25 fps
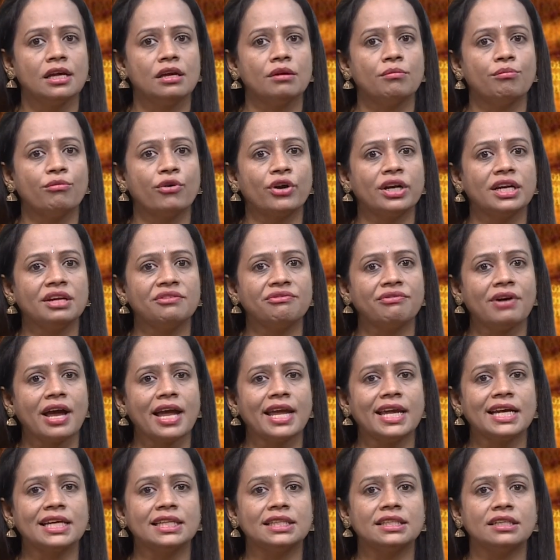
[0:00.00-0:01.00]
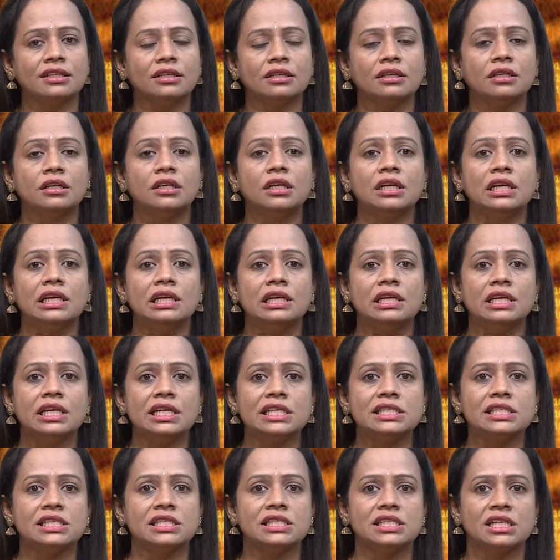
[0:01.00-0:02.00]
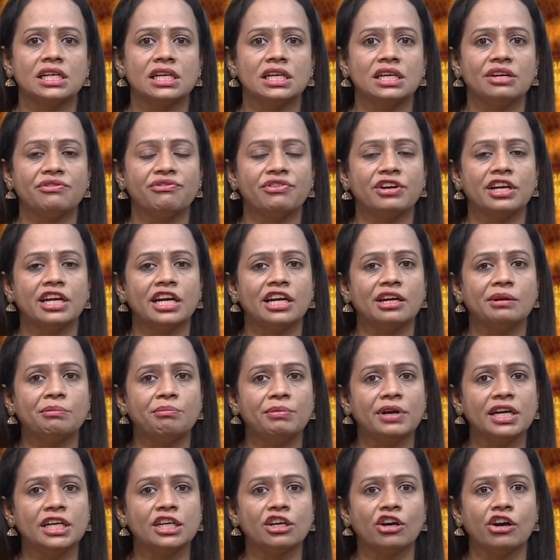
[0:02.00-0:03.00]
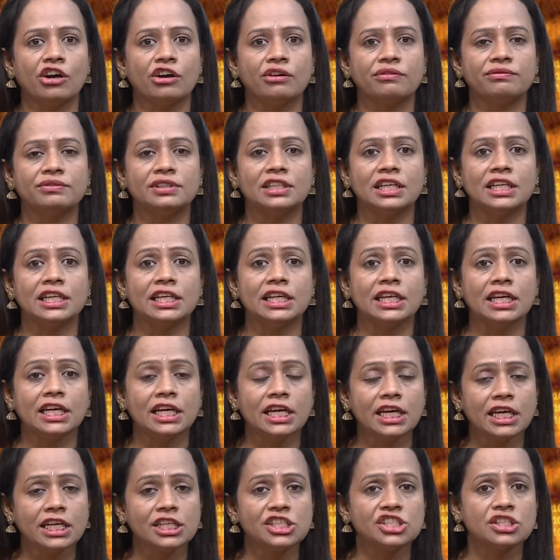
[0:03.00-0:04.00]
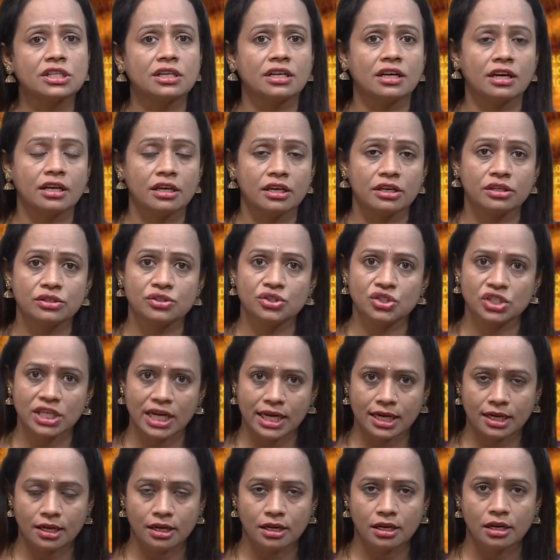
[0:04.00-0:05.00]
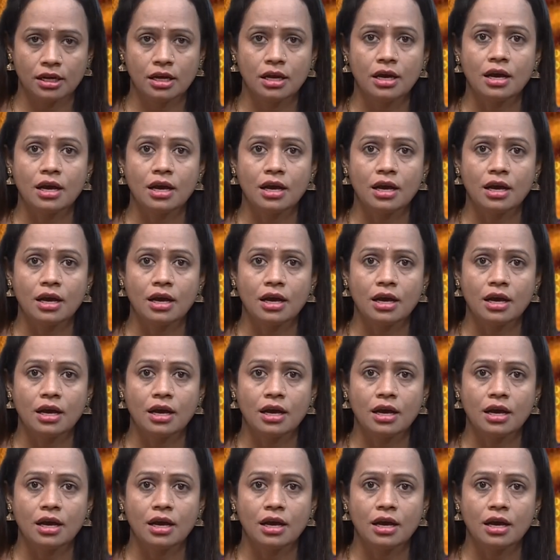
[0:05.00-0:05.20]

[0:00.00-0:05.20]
modifying the least significant bit of the each color channel